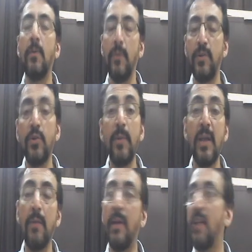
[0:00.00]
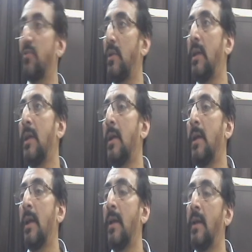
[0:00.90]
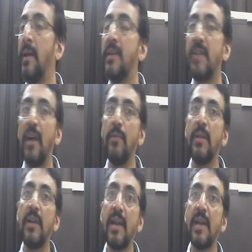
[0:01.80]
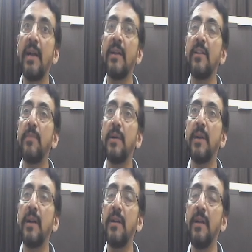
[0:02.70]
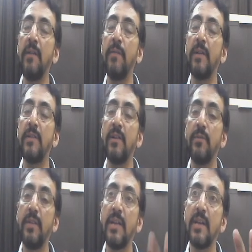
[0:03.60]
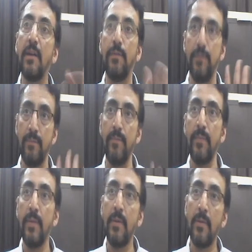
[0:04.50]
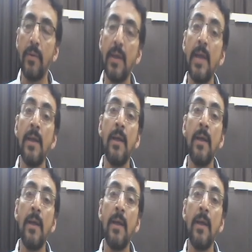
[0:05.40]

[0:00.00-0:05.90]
which should be given actually, in any child with the recurrent respiratory tract infections with the cough. Okay.